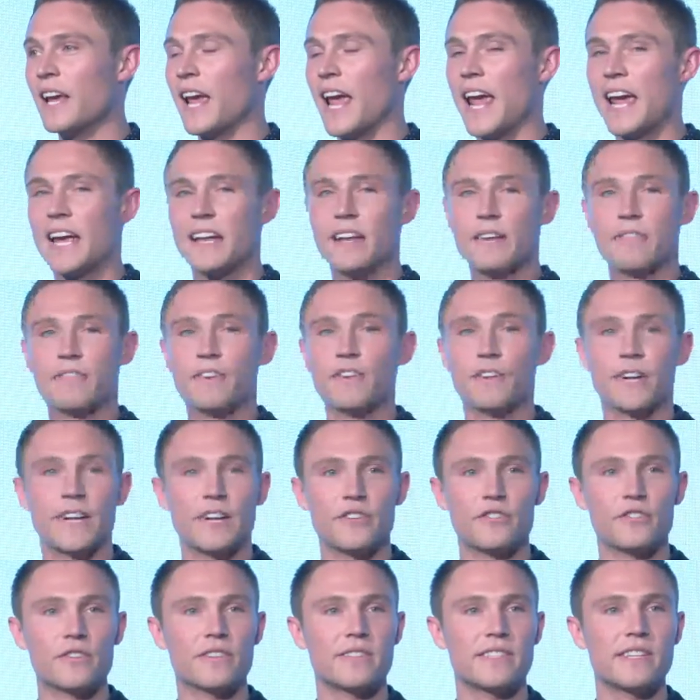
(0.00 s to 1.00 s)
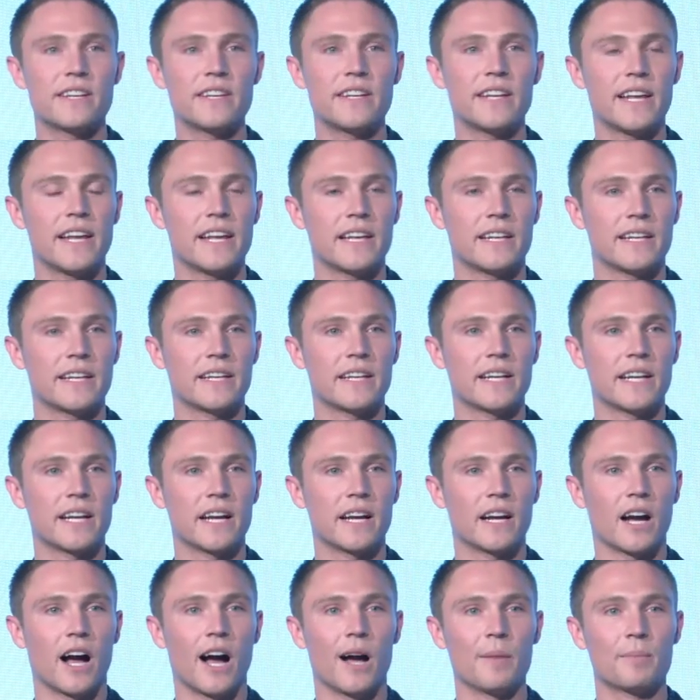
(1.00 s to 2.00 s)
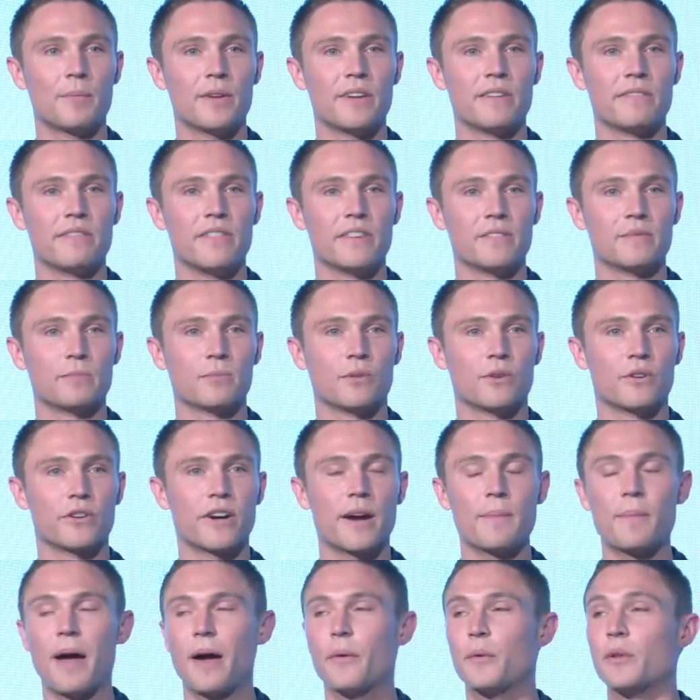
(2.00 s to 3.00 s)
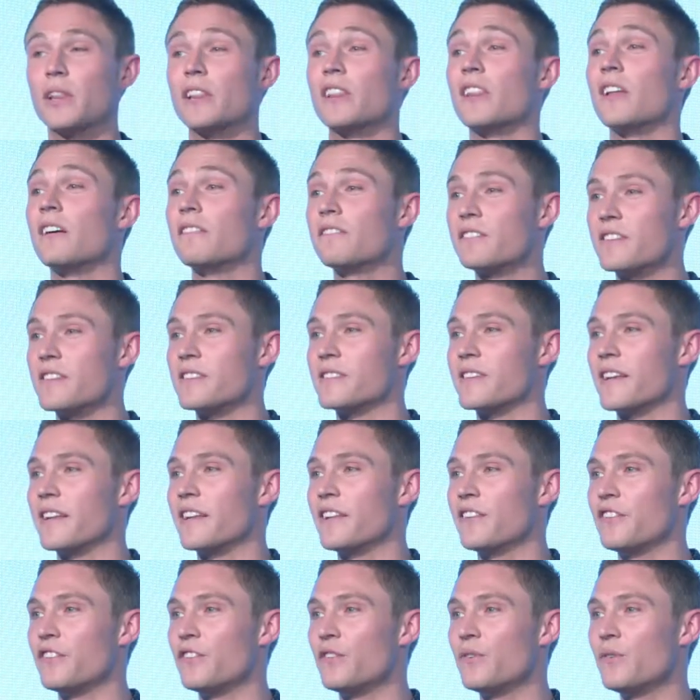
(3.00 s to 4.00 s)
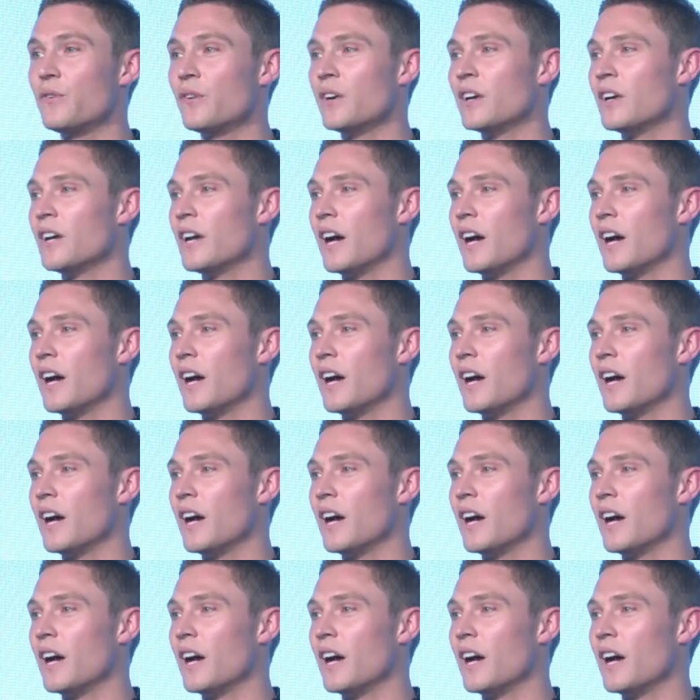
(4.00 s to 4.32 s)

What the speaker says: And if you're interested in getting a copy of this program, I would love to send it to you.